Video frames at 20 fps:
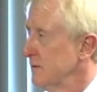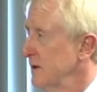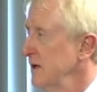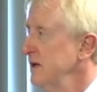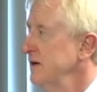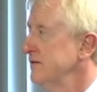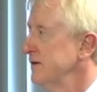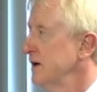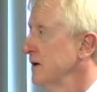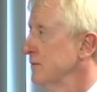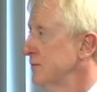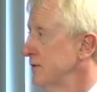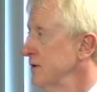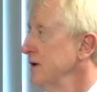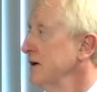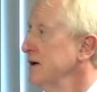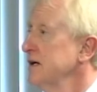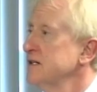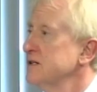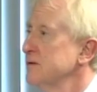in effect,
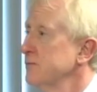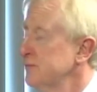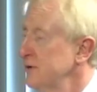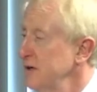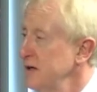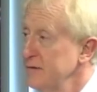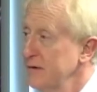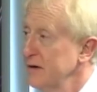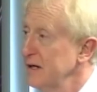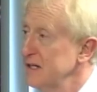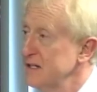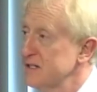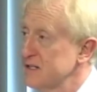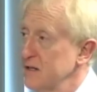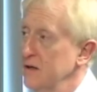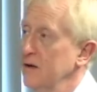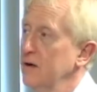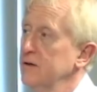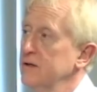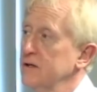pre-release
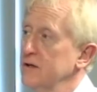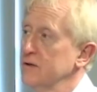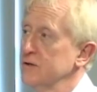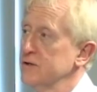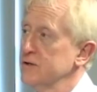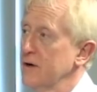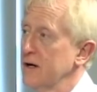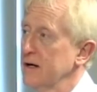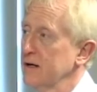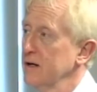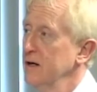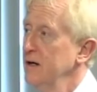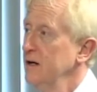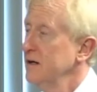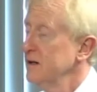the audio track.